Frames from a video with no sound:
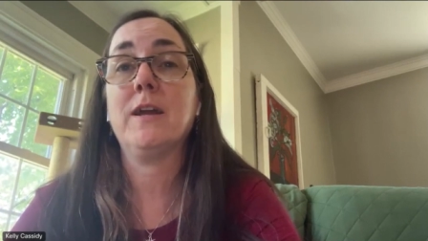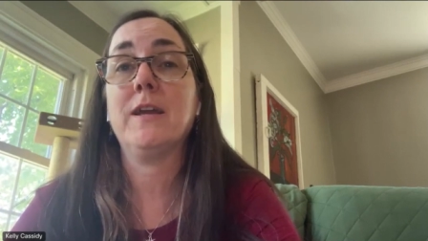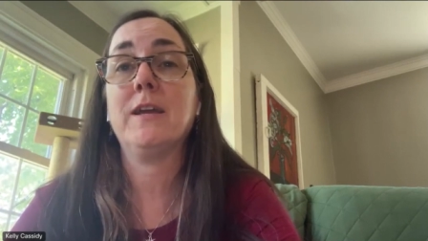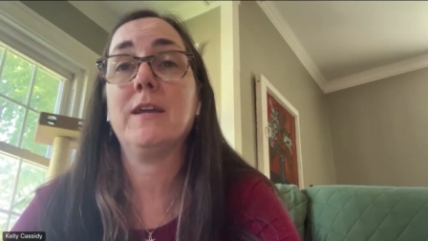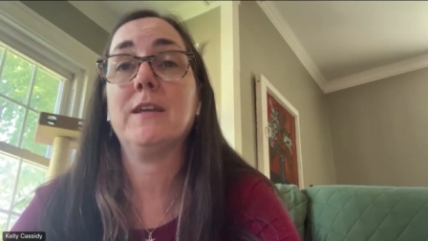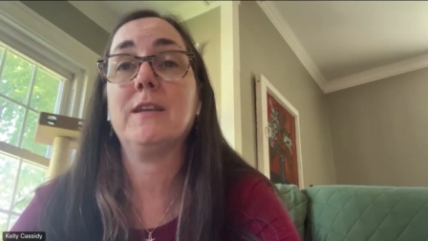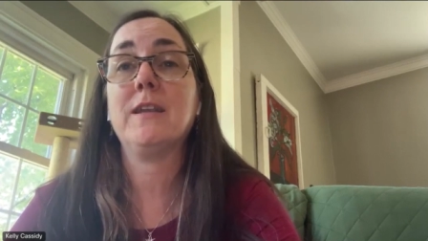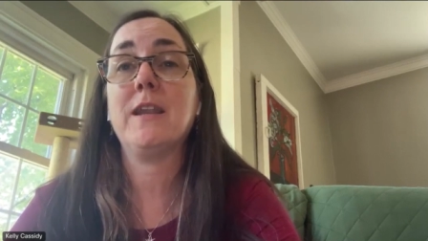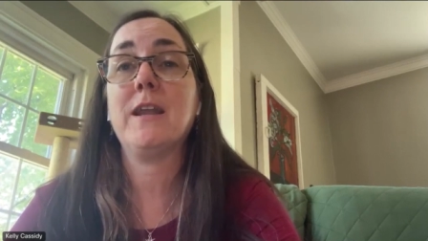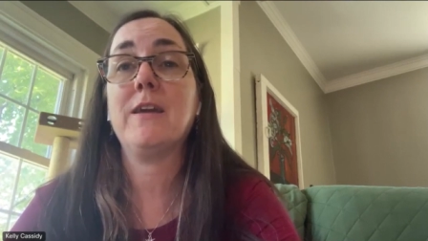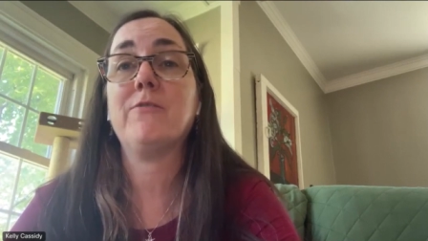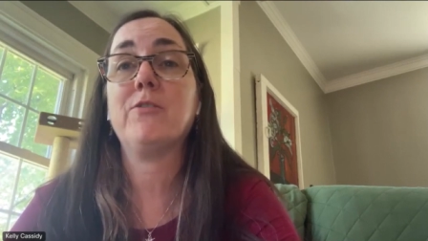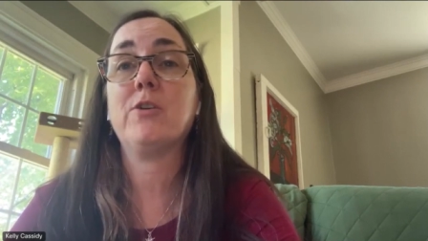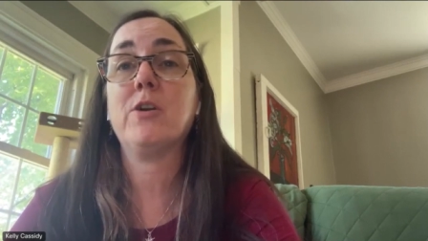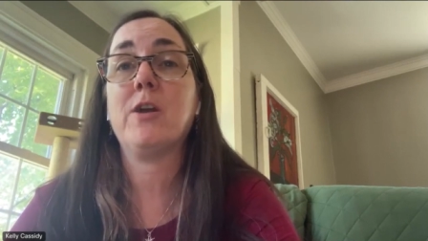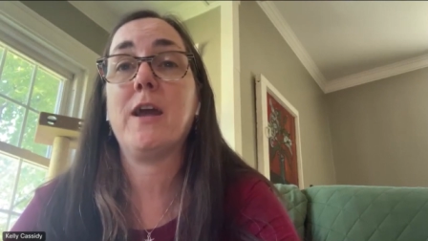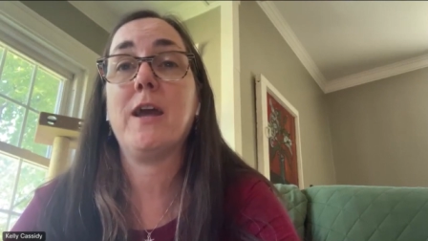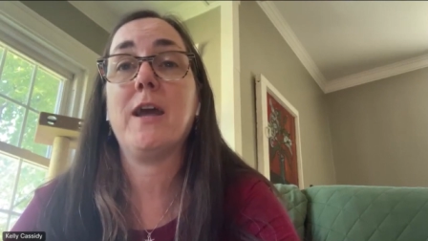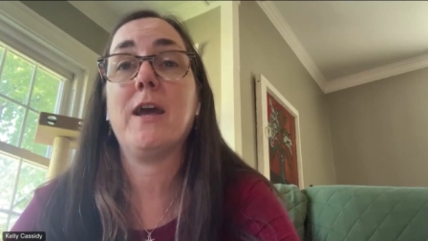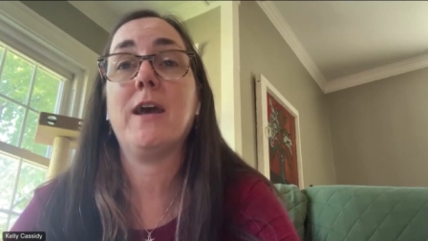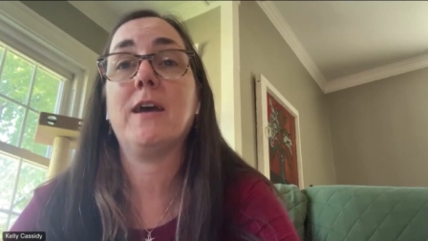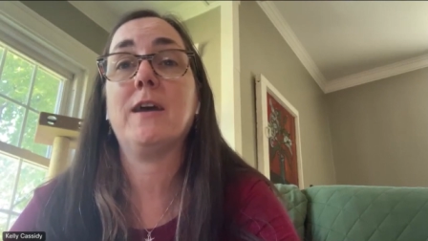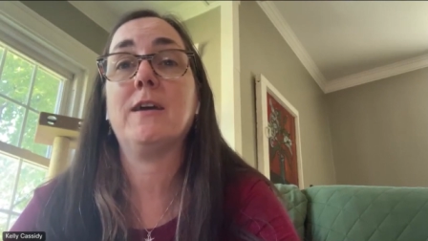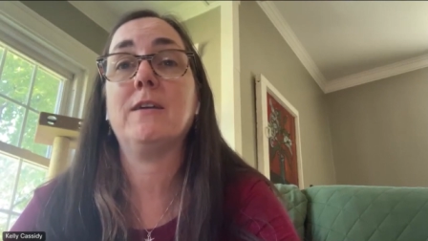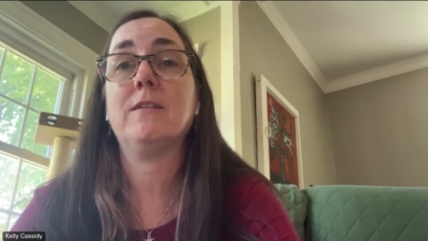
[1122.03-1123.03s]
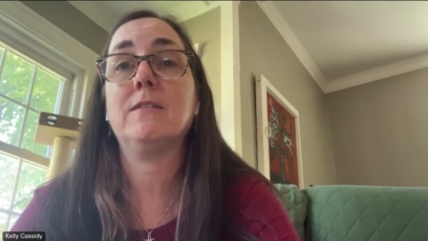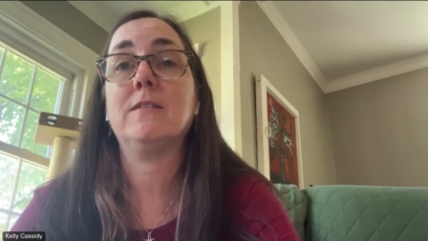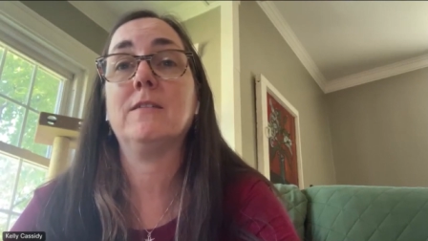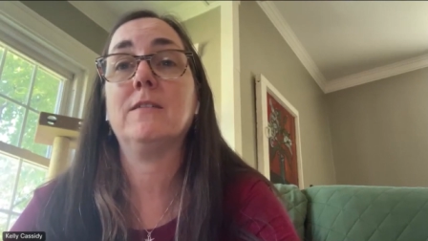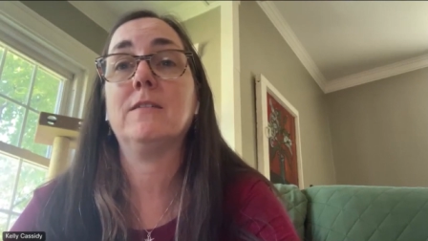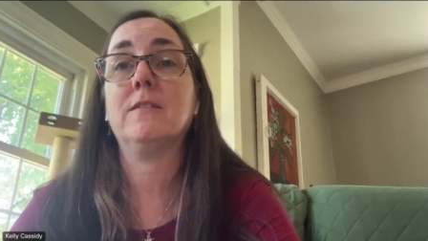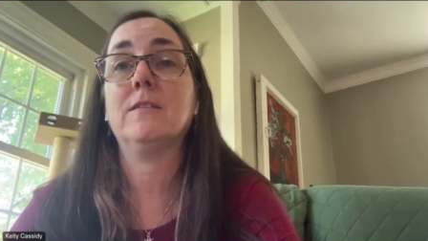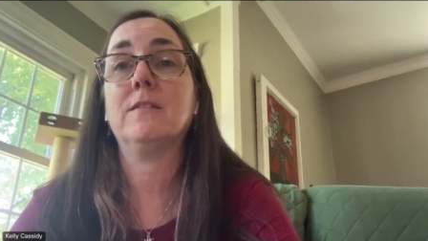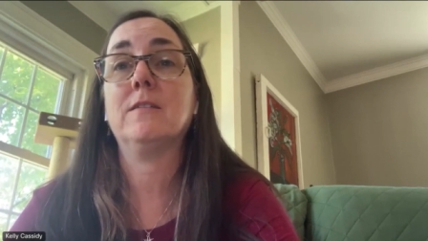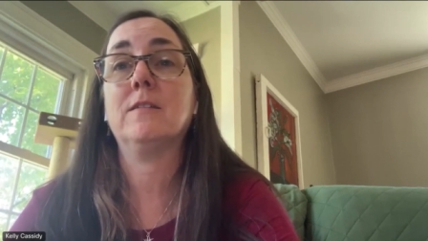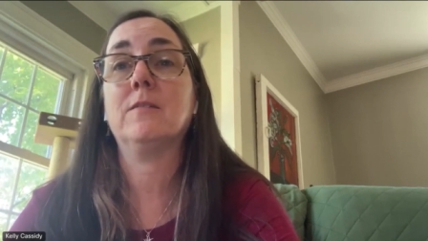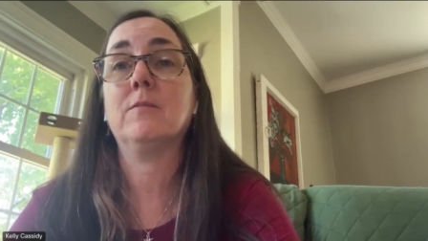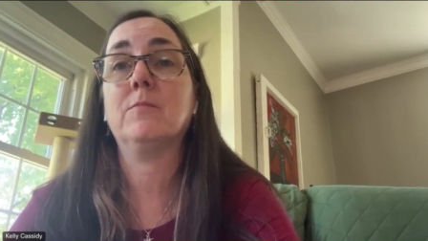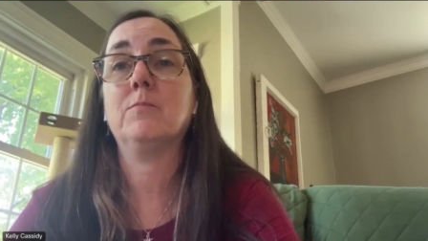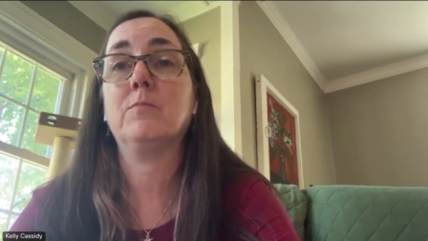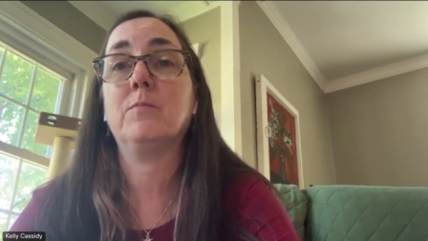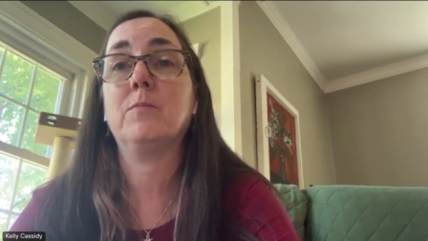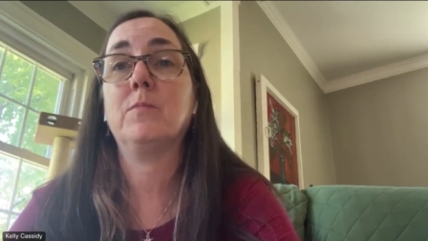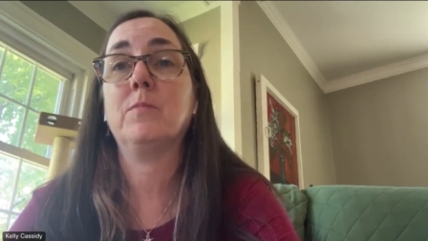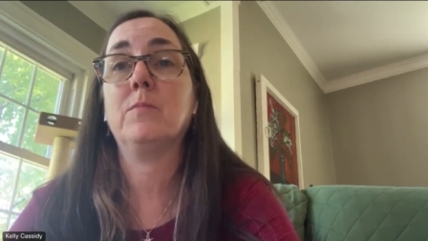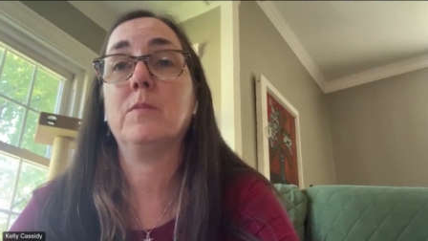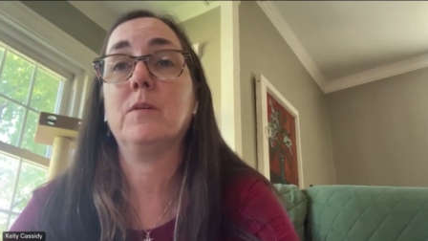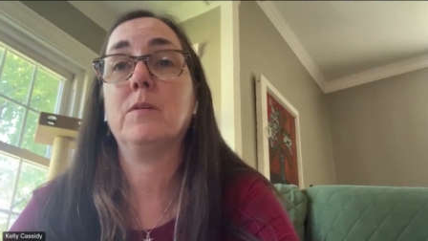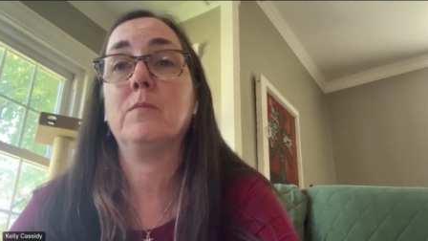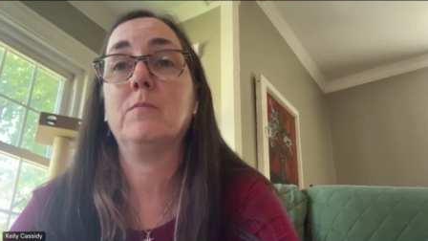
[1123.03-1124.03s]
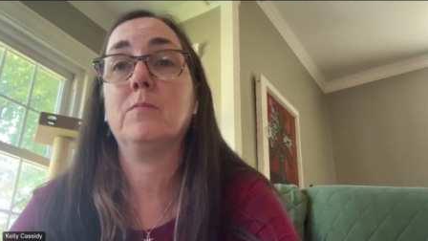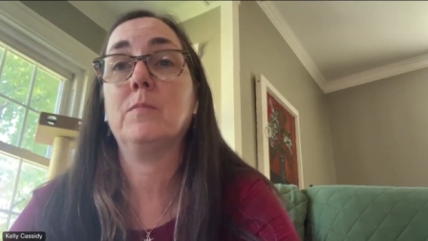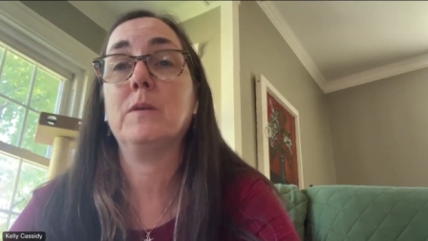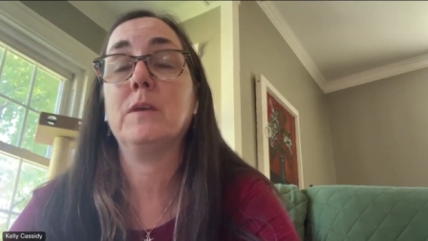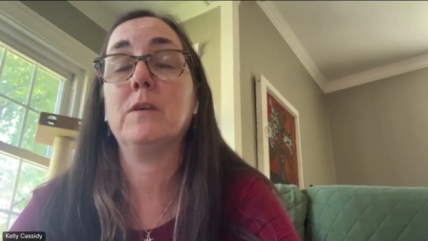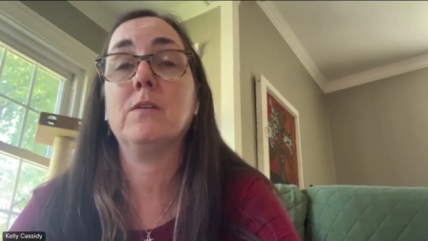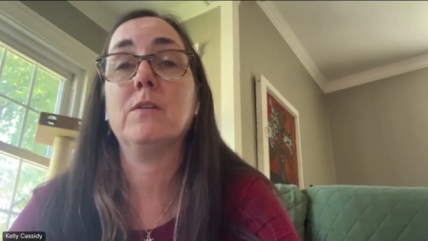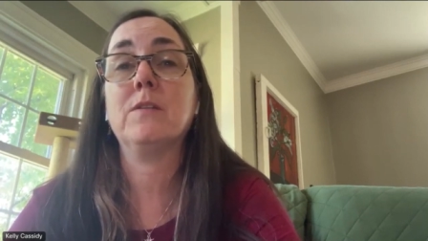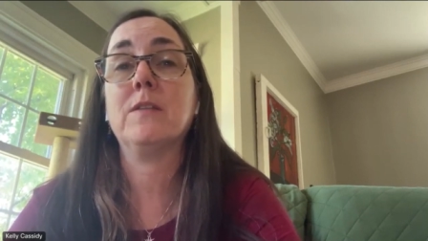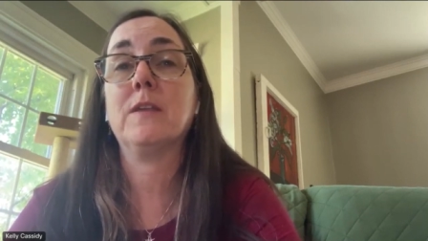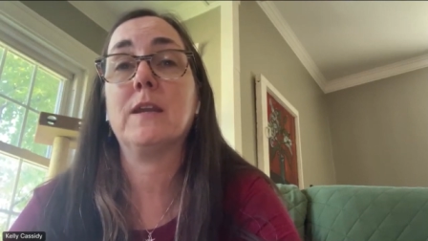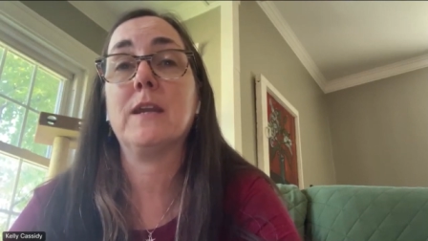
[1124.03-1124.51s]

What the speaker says: I had never had a bill